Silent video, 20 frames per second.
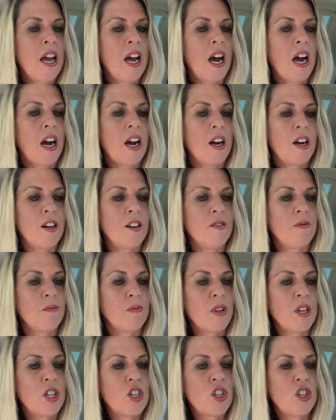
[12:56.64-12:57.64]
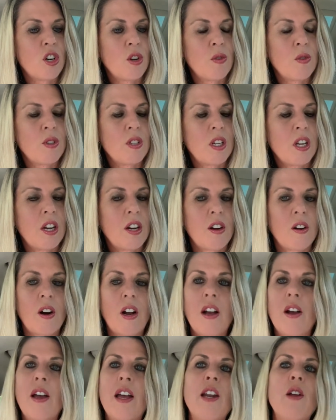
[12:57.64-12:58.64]
Um, it shows here.
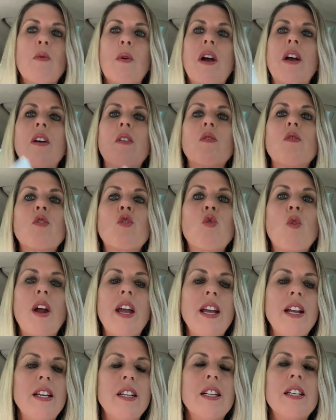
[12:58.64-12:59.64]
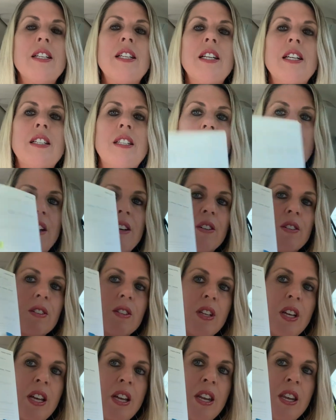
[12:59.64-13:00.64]
Uh, anyway, great details
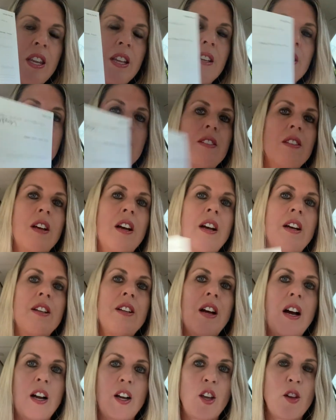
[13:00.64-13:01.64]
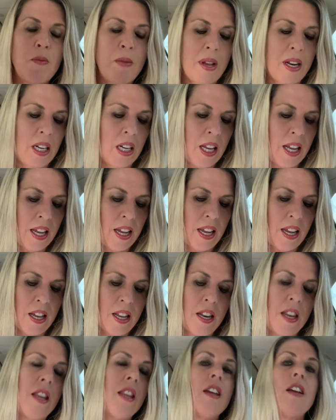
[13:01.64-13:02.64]
in this uh, document link
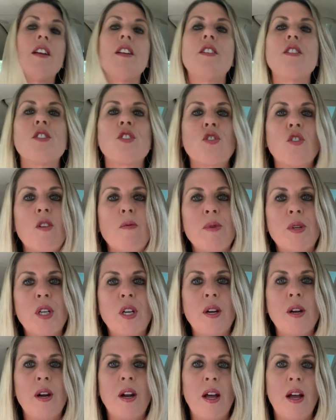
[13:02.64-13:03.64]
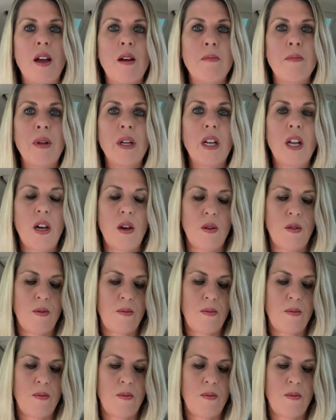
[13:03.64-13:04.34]
in the description uh, below.